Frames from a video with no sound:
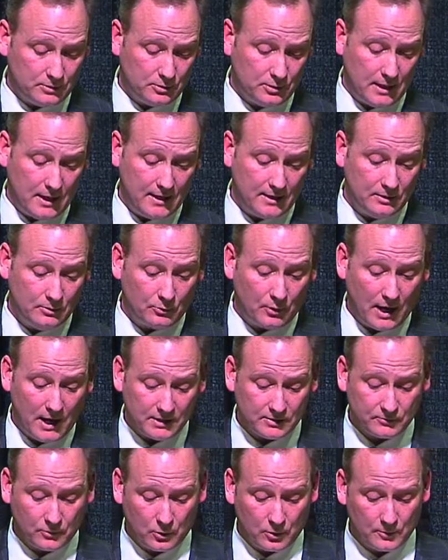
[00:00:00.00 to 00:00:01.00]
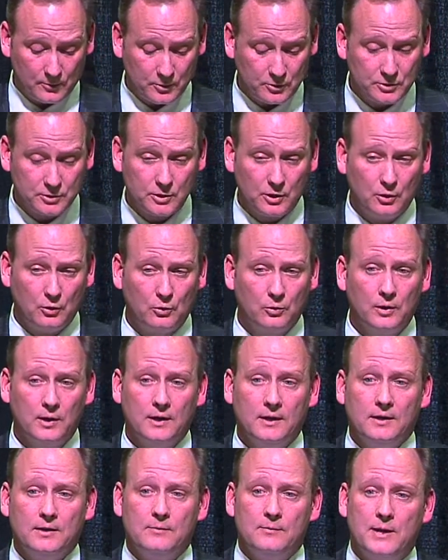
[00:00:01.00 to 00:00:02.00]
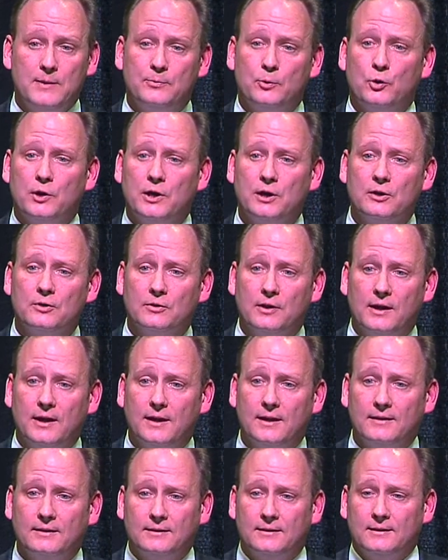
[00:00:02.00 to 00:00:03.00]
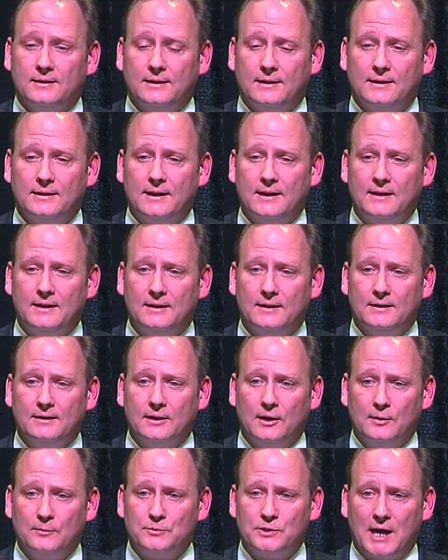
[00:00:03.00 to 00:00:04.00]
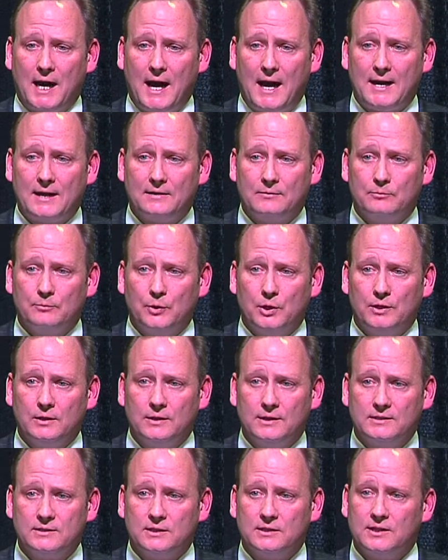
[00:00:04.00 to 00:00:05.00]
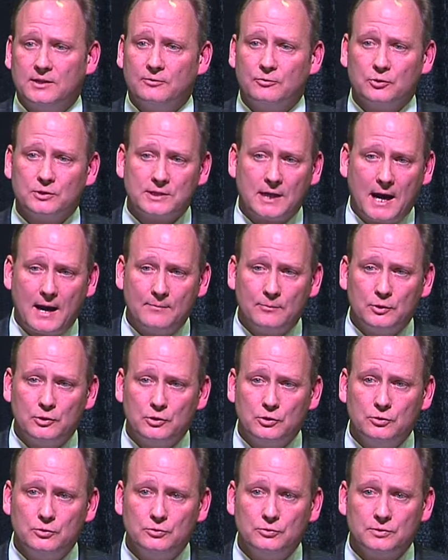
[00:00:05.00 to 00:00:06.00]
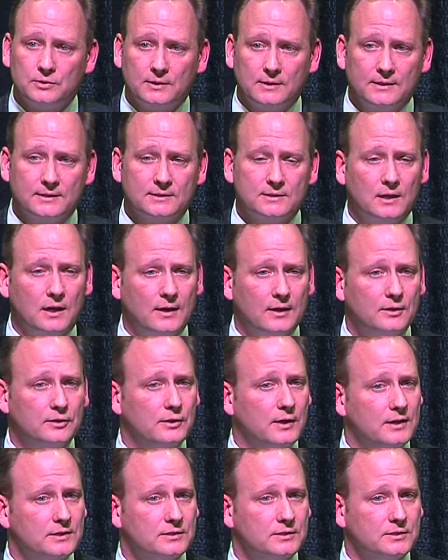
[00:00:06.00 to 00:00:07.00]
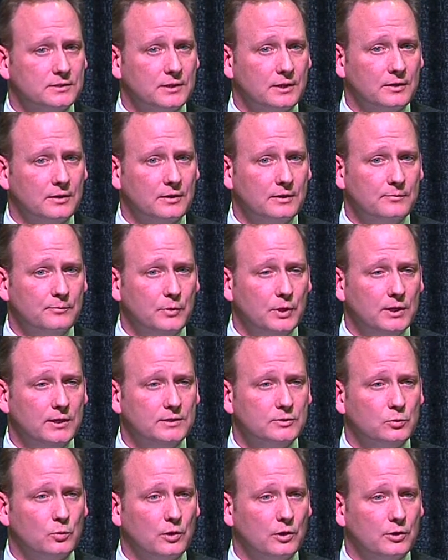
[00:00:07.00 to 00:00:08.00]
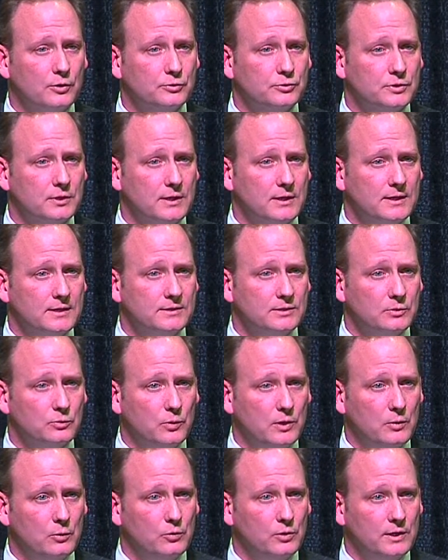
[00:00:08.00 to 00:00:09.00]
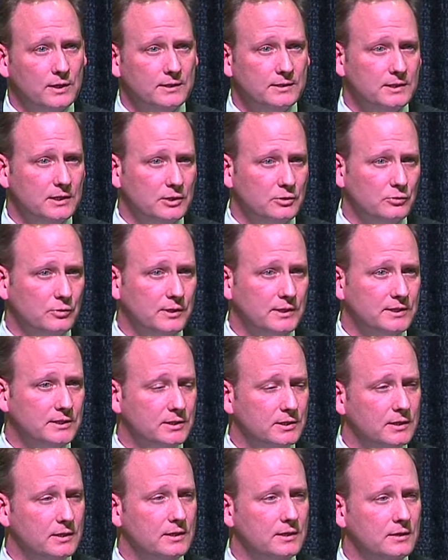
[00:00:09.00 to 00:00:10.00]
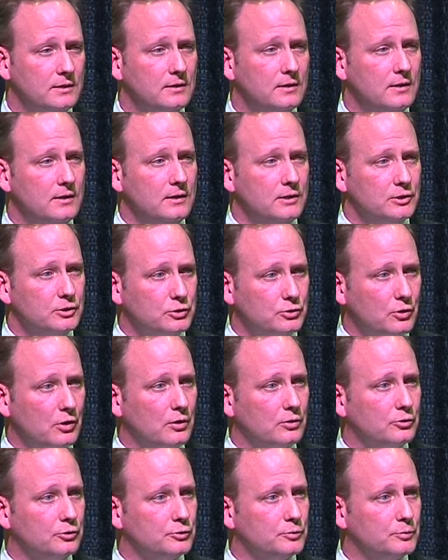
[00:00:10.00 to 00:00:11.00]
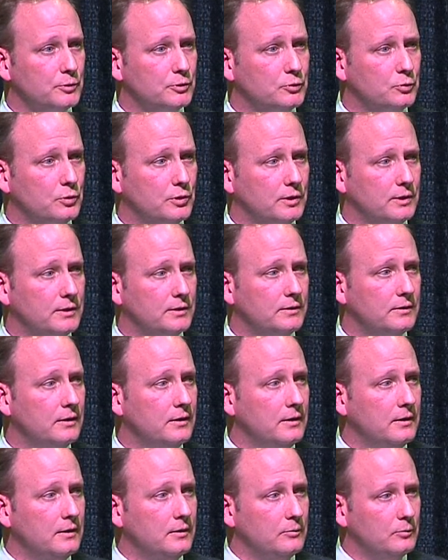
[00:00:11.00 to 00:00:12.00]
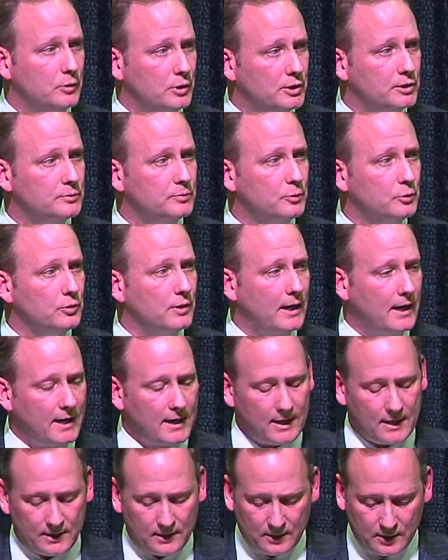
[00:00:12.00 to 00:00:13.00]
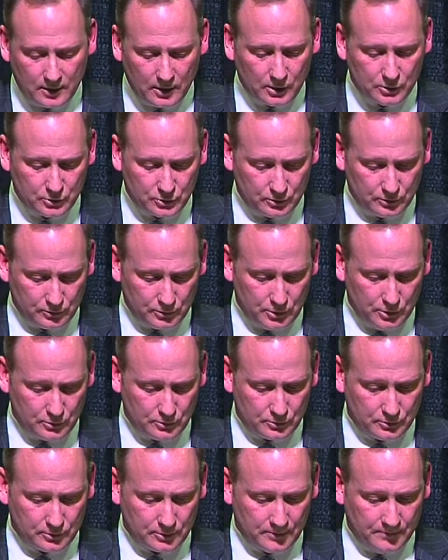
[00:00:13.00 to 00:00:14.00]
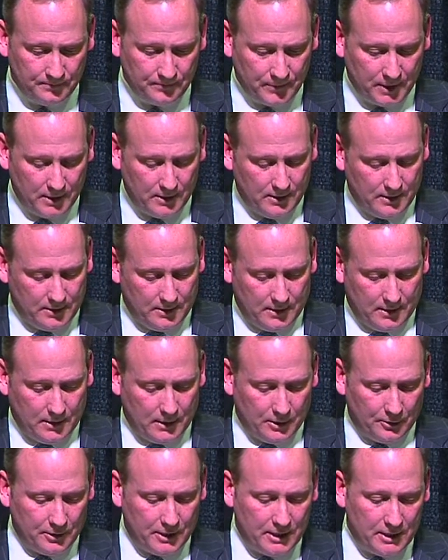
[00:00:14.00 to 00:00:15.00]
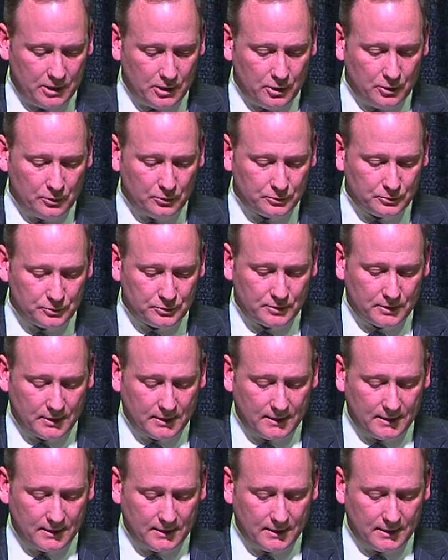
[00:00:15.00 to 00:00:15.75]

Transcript: aid the rice farmers. So people hear that and they get uptight, but it's a different type of use and it's not unnecessary, but it's one of those things that we will continually see struggles between municipal, ag, and industrial users. El Nino's